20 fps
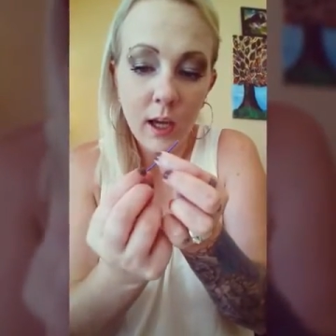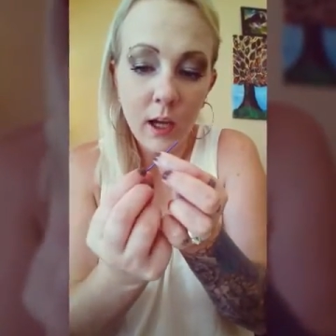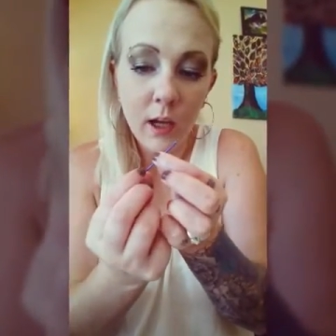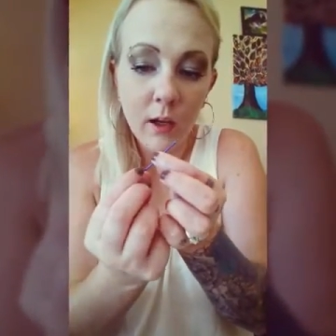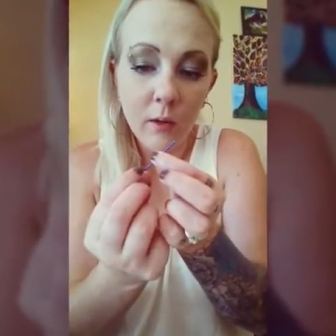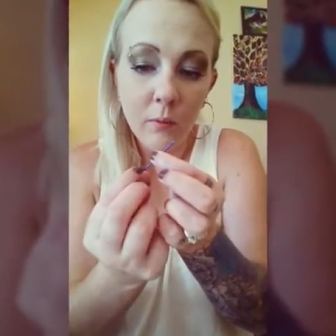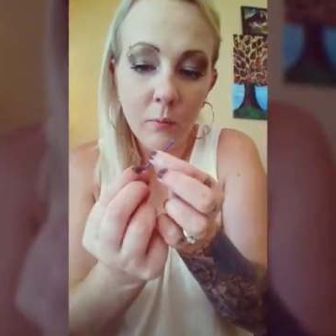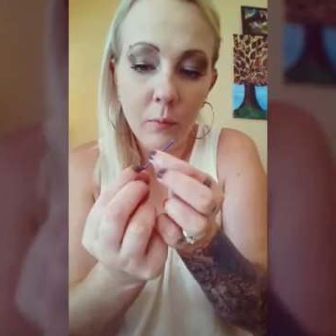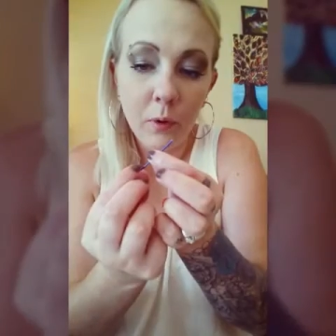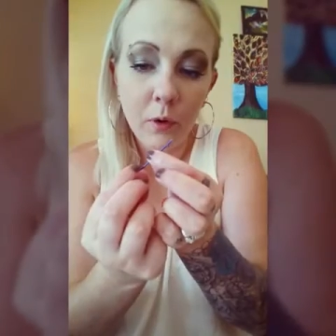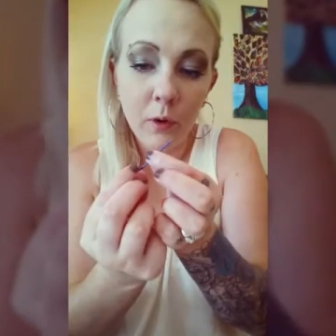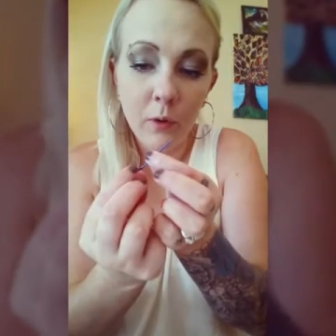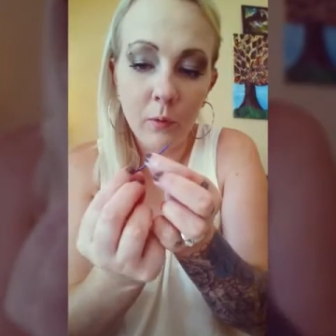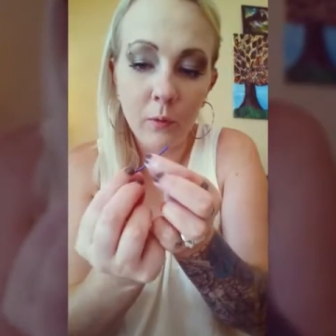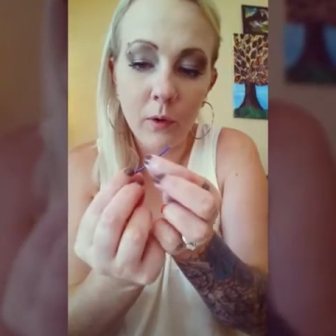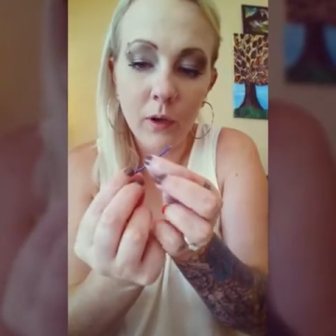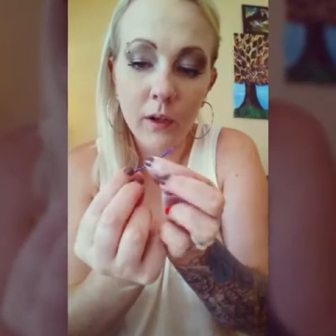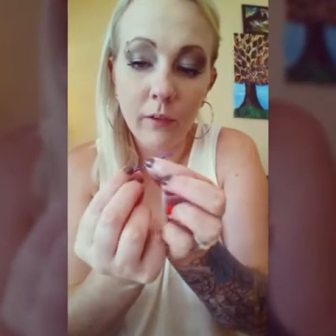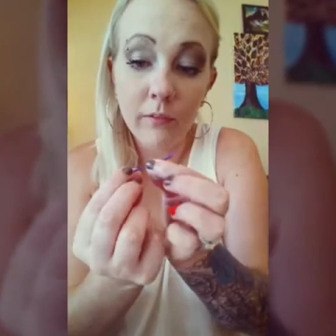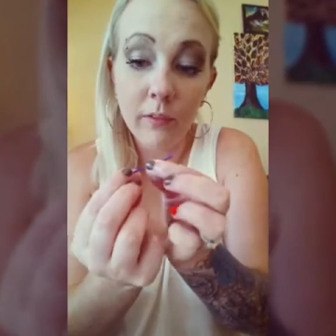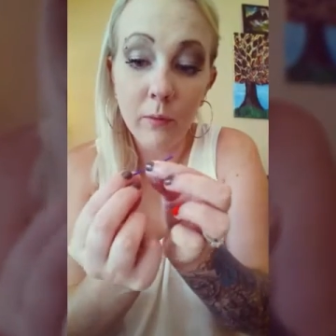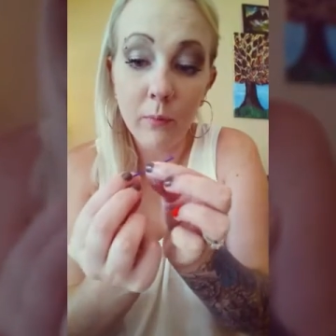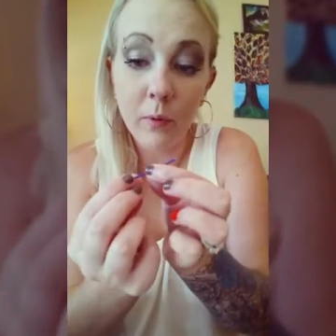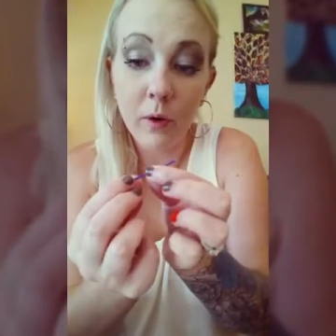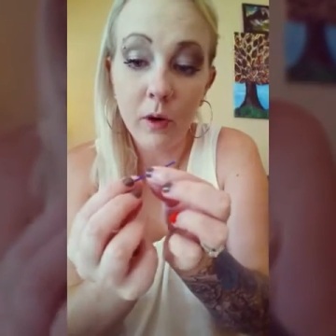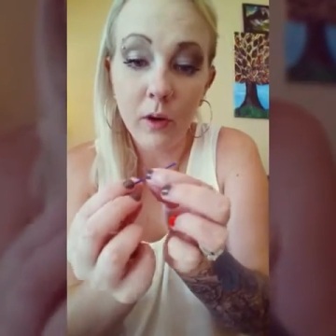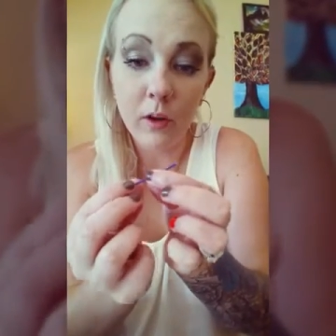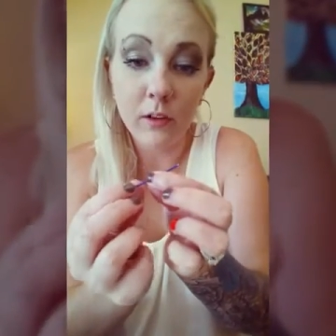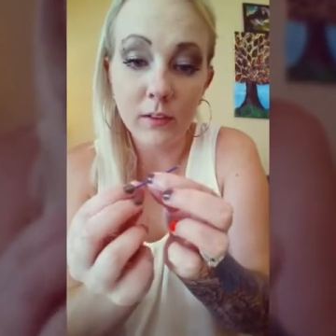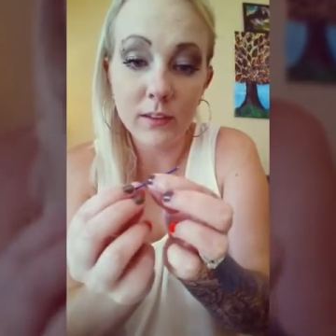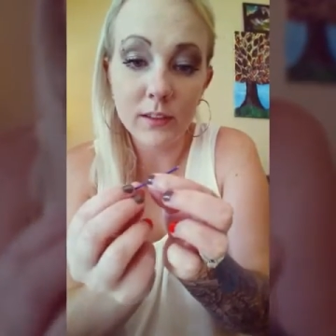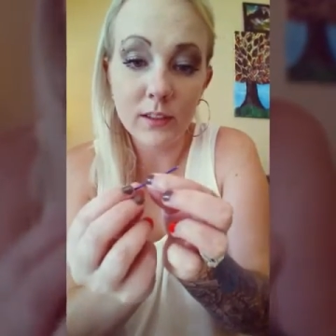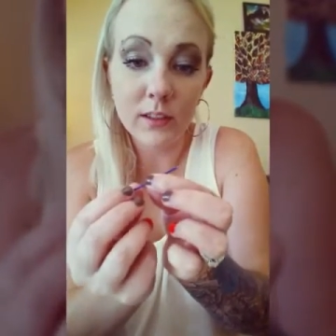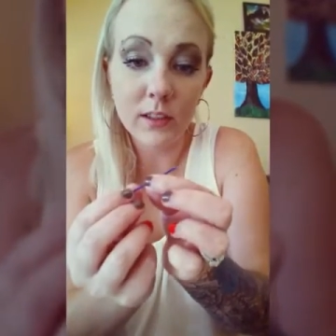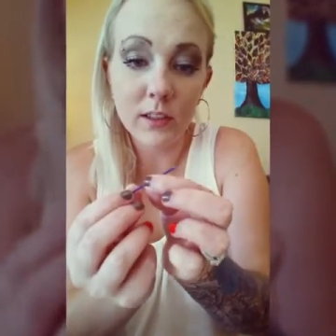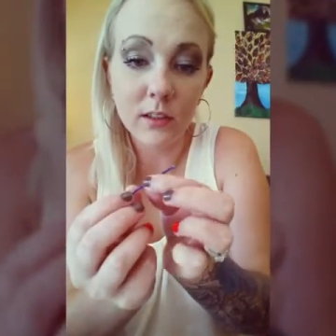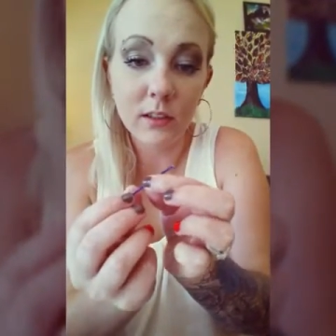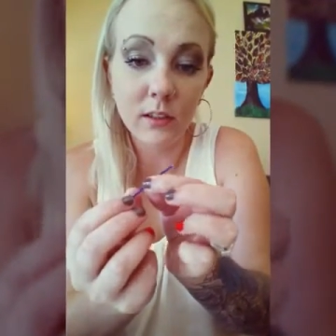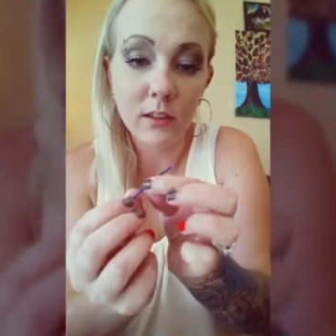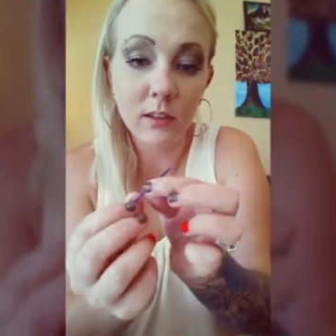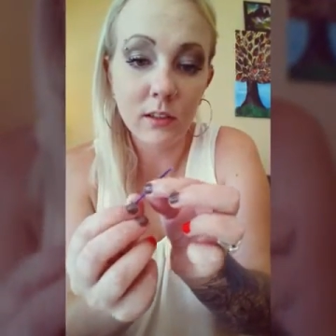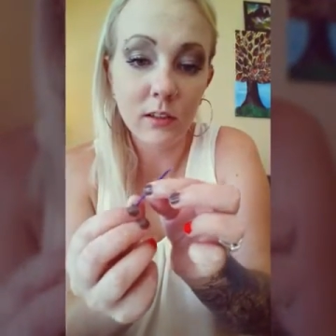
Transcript: and put one of the balls